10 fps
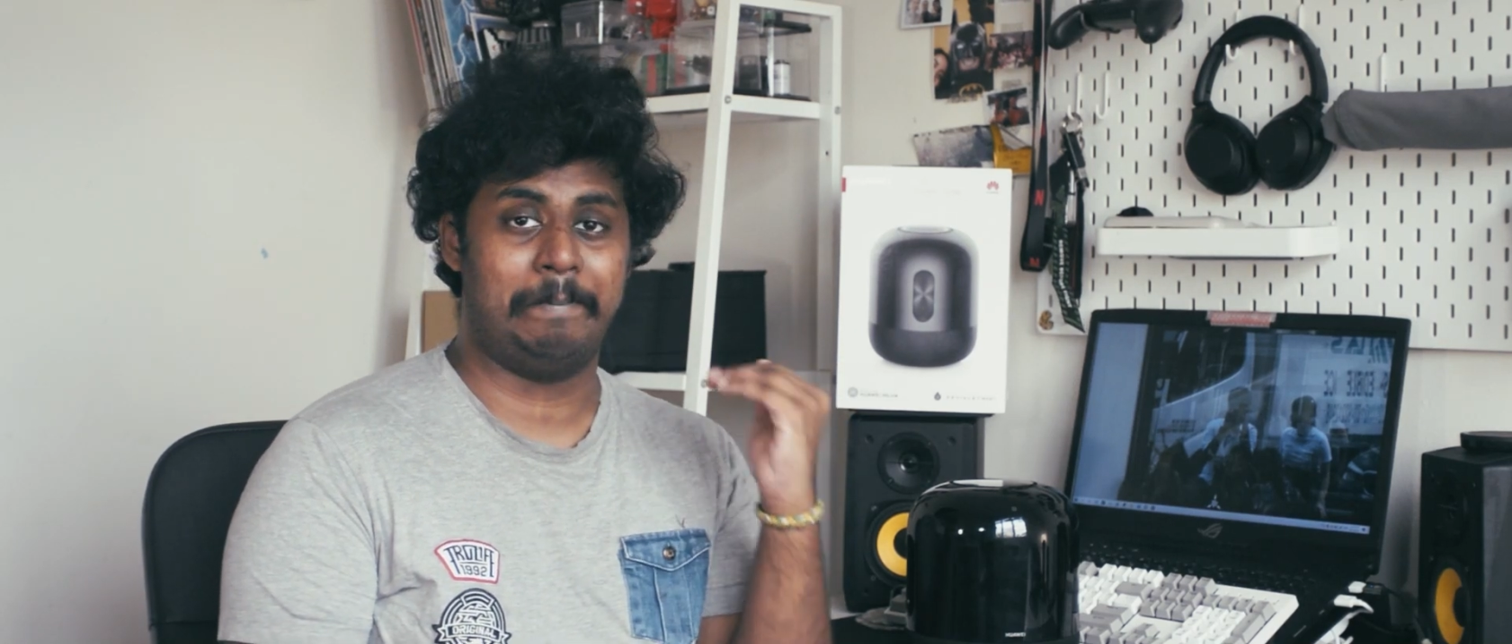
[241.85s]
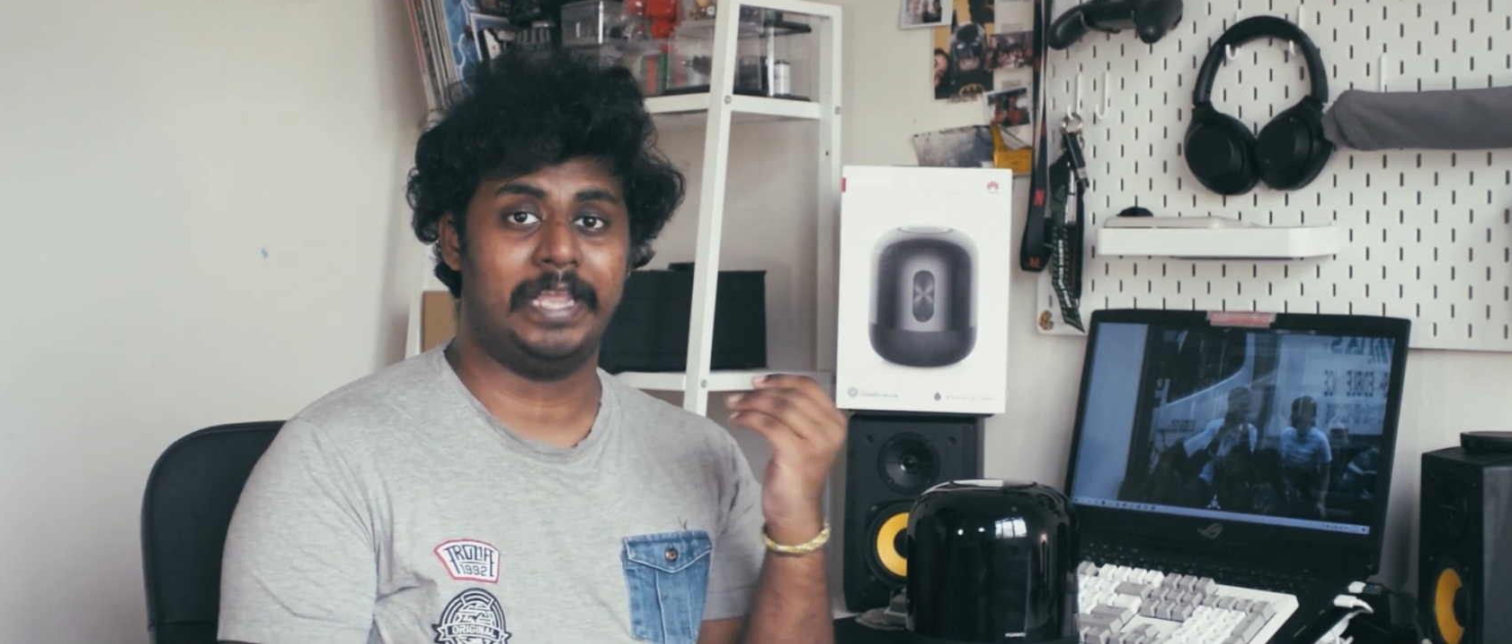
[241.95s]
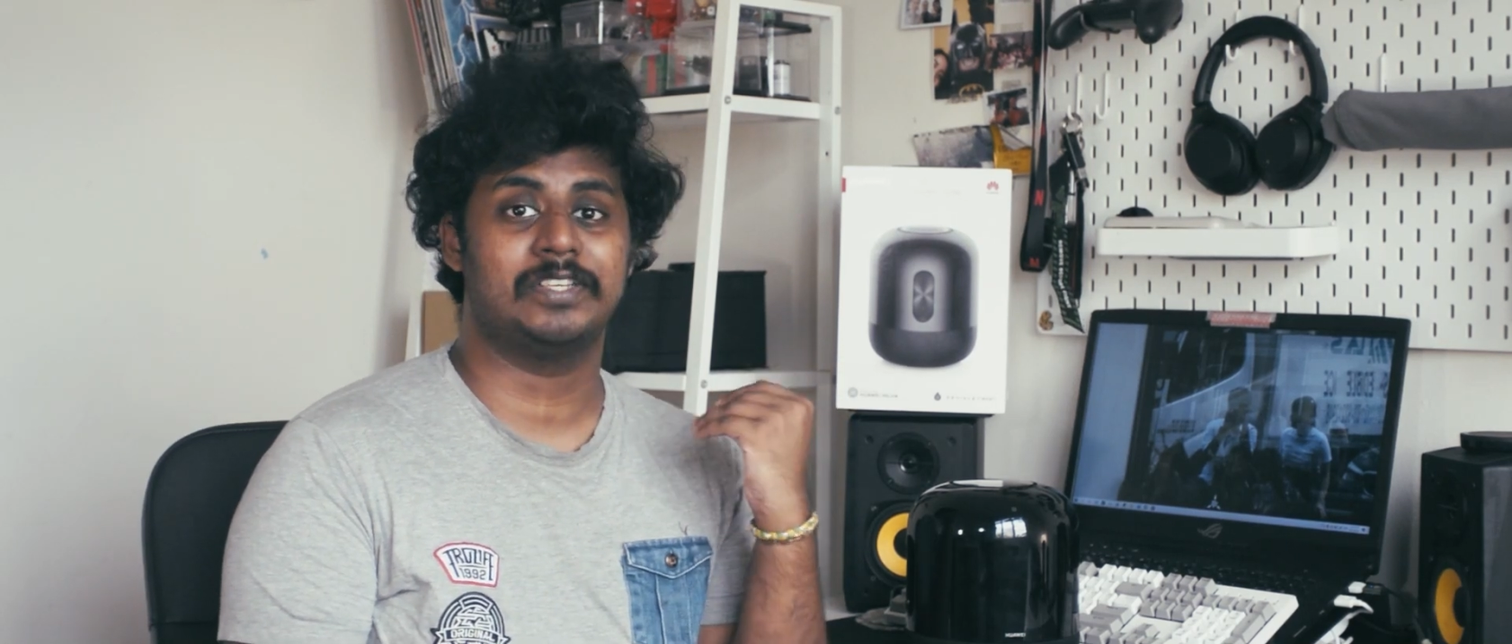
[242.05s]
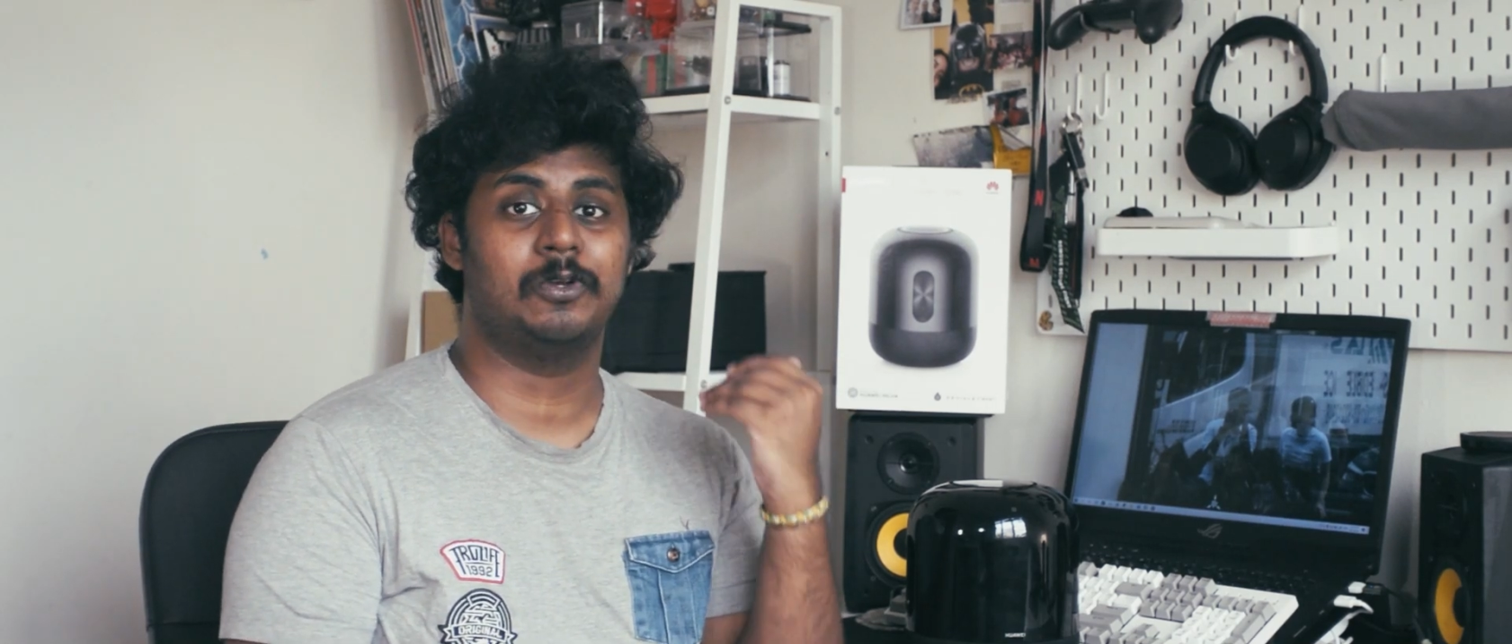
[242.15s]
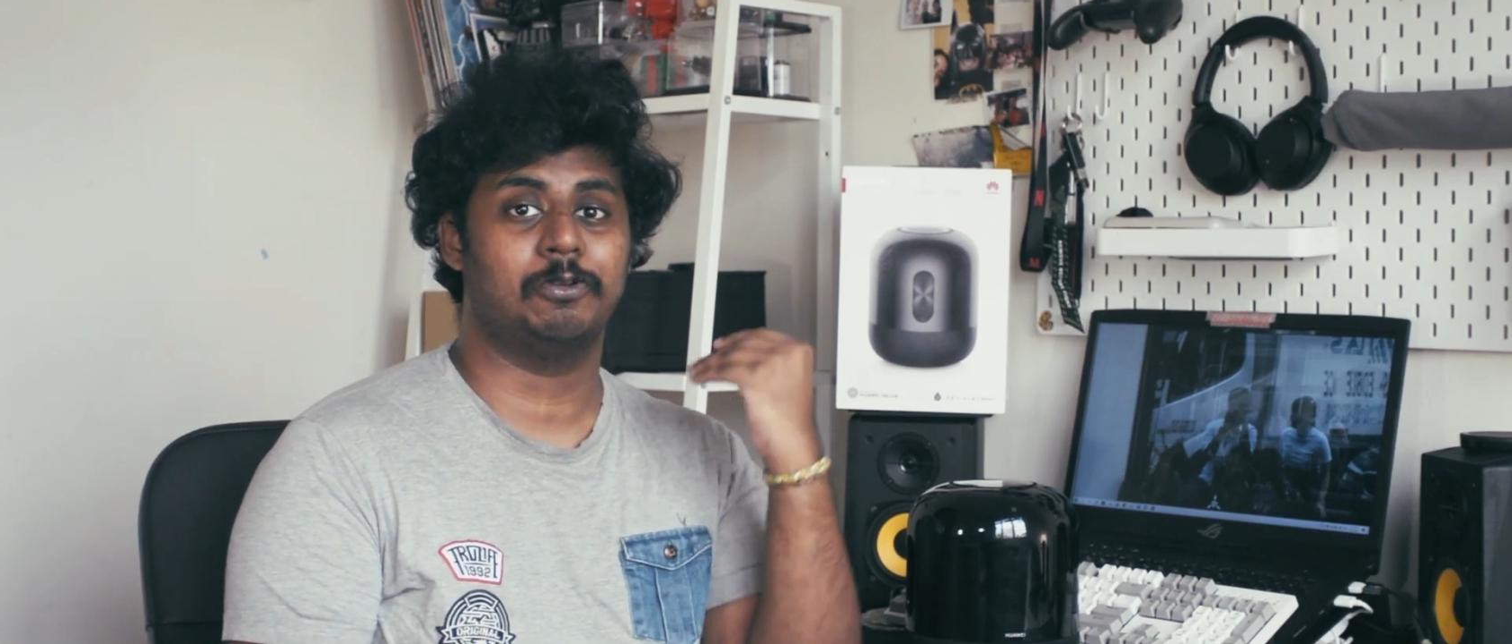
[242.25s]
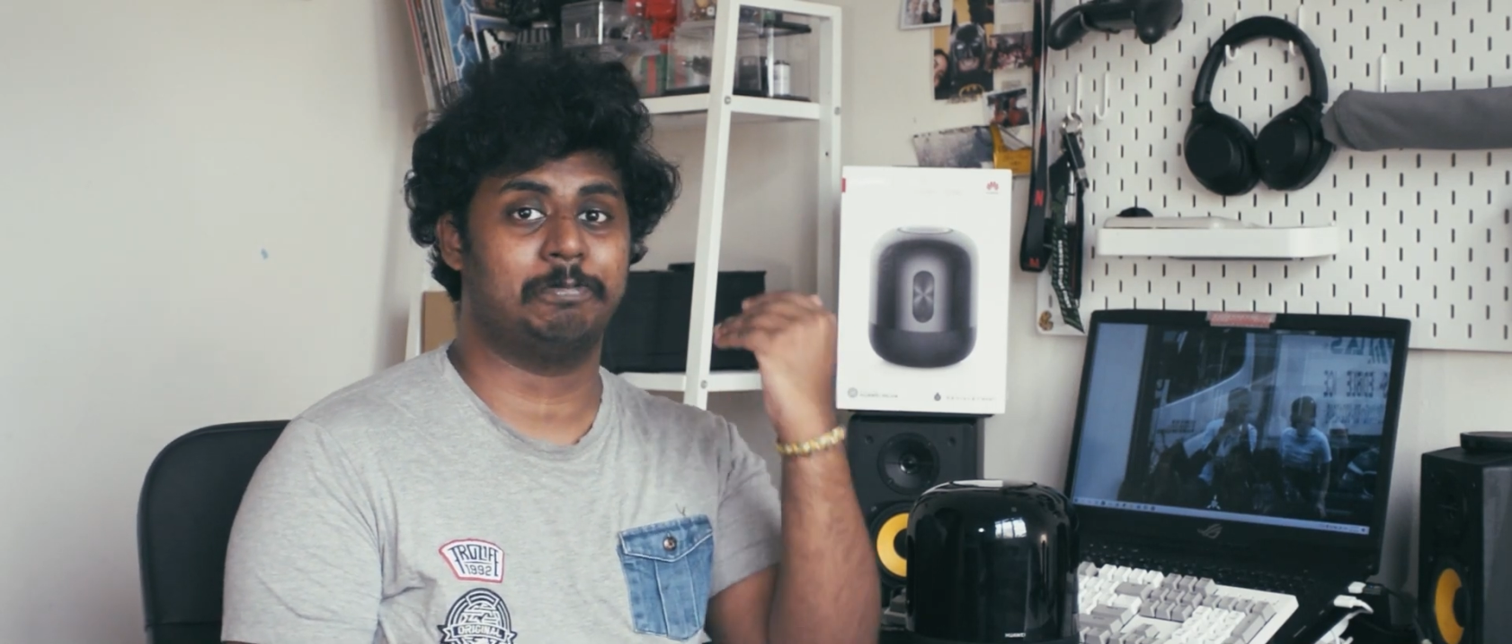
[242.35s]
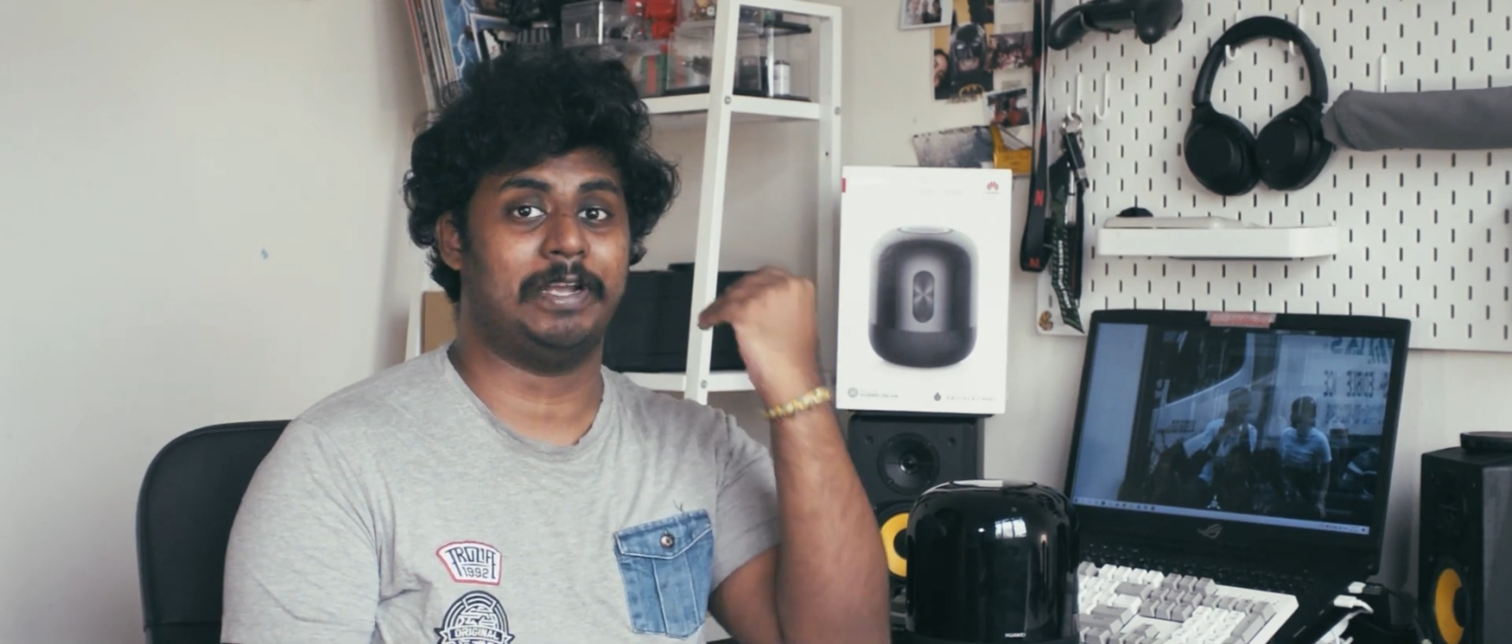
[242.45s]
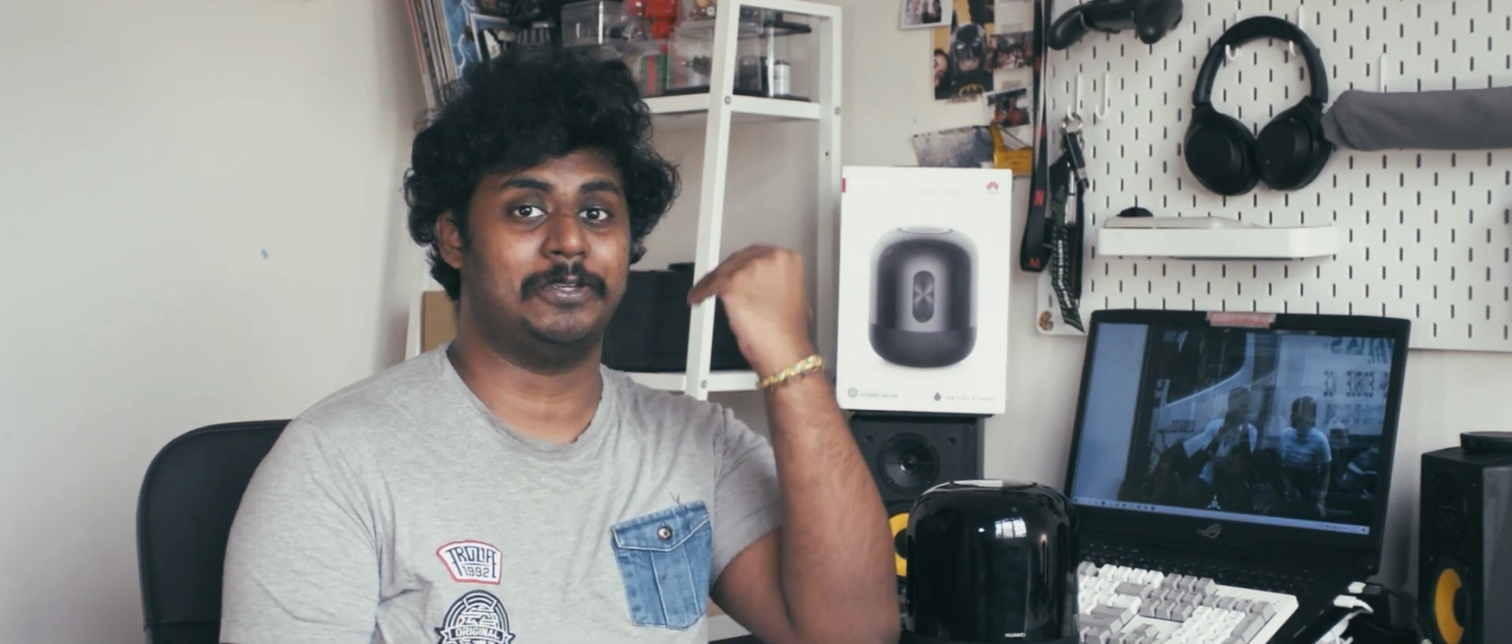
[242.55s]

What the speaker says: bass goes back